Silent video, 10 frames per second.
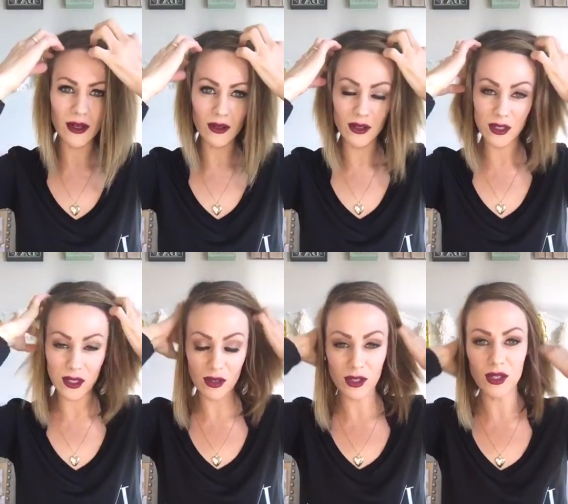You don't,
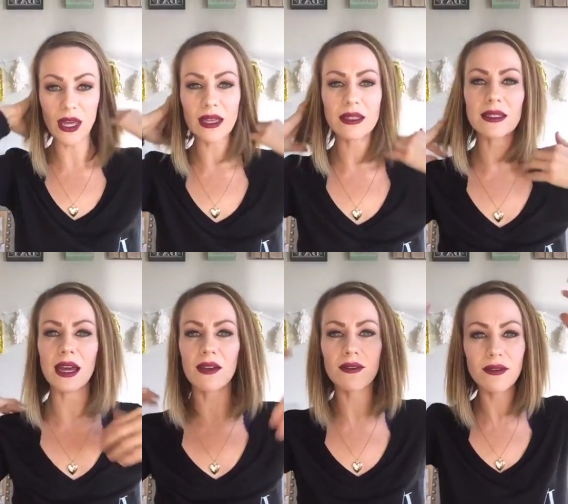you don't do that
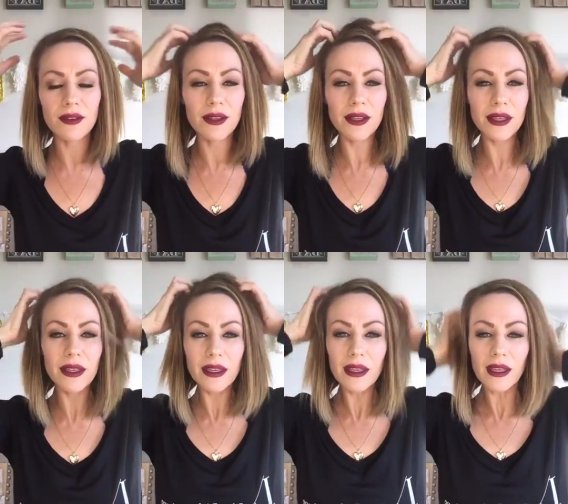stuff.
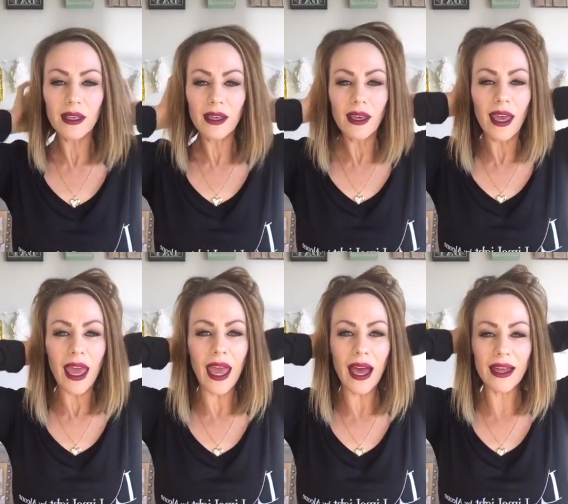
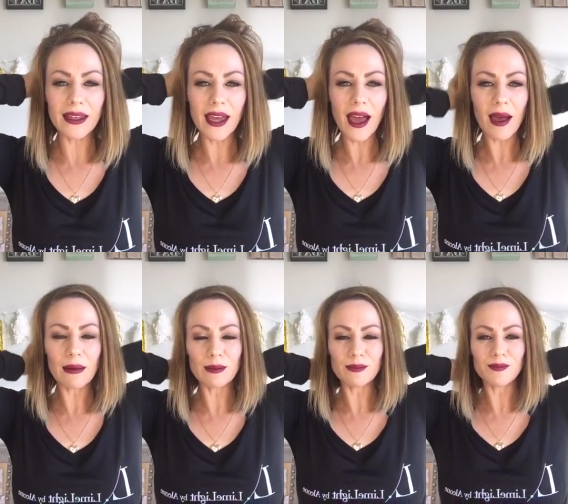And
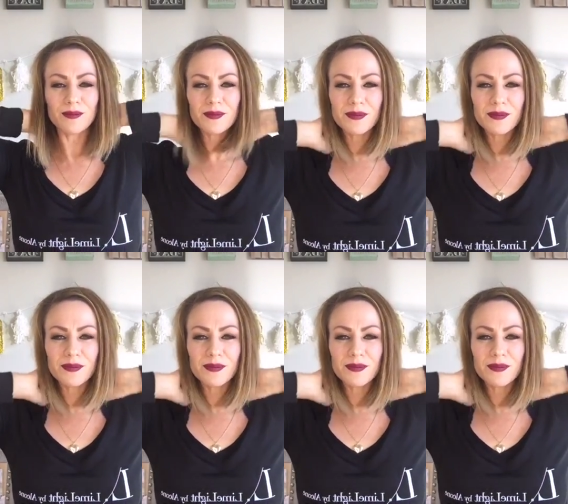um,